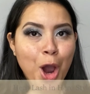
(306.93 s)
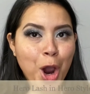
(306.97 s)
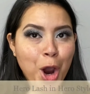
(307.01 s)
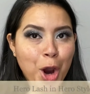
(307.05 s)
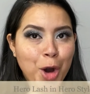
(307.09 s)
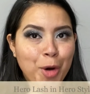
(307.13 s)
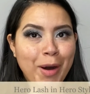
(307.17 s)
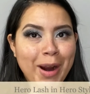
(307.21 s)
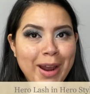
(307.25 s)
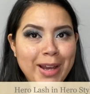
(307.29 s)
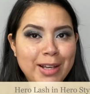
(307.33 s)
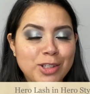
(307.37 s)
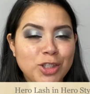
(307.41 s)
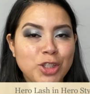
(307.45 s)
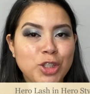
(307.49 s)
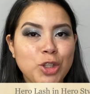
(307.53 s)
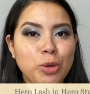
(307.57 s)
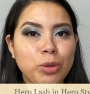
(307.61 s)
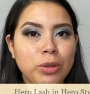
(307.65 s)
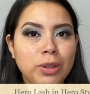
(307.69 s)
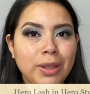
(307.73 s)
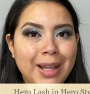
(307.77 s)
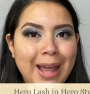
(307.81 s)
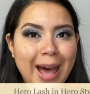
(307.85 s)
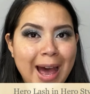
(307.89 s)
All right,
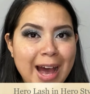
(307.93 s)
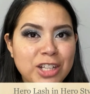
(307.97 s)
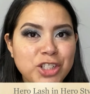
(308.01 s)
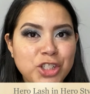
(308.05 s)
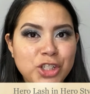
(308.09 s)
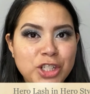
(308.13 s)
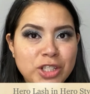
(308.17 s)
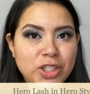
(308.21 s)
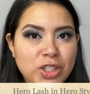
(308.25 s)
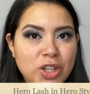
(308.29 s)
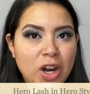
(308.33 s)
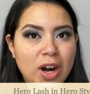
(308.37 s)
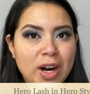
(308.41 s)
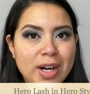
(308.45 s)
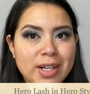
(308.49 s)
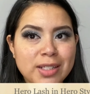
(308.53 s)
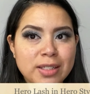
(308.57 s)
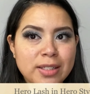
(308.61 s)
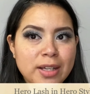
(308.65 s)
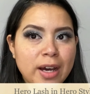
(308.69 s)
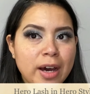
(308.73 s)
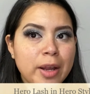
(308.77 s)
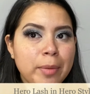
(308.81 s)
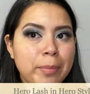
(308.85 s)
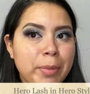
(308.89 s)
so lashes are
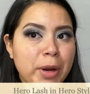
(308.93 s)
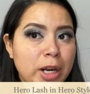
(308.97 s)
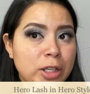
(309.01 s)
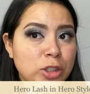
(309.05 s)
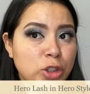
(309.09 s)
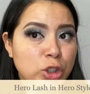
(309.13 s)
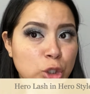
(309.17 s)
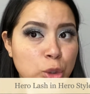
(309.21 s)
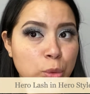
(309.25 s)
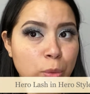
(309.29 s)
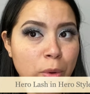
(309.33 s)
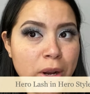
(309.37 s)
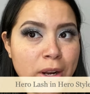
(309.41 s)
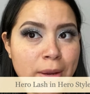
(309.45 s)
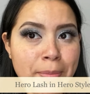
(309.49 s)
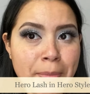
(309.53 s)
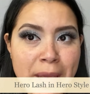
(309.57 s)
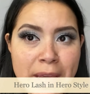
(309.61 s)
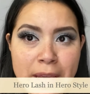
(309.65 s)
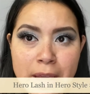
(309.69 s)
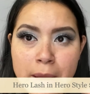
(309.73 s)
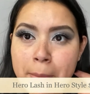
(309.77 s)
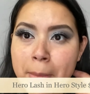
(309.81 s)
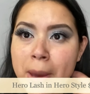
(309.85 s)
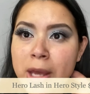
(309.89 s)
done, but I do want to
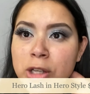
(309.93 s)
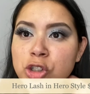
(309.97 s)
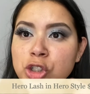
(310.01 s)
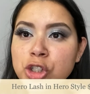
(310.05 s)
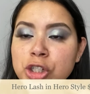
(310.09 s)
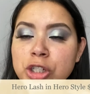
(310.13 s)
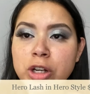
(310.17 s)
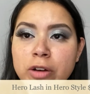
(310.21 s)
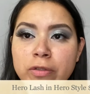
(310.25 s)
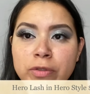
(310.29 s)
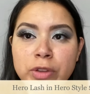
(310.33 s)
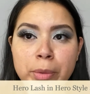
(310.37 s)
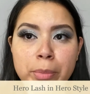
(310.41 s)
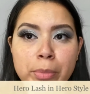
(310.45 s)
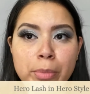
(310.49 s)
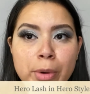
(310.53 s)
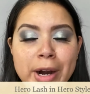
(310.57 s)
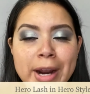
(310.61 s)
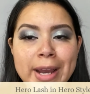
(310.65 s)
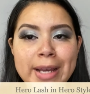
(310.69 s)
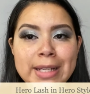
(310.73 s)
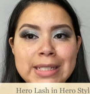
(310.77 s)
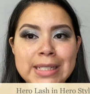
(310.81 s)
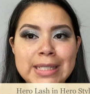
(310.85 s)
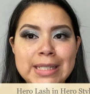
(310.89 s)
make a mention of the
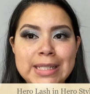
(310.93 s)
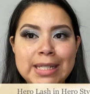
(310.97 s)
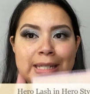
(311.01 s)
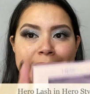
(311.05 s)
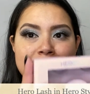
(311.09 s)
brand.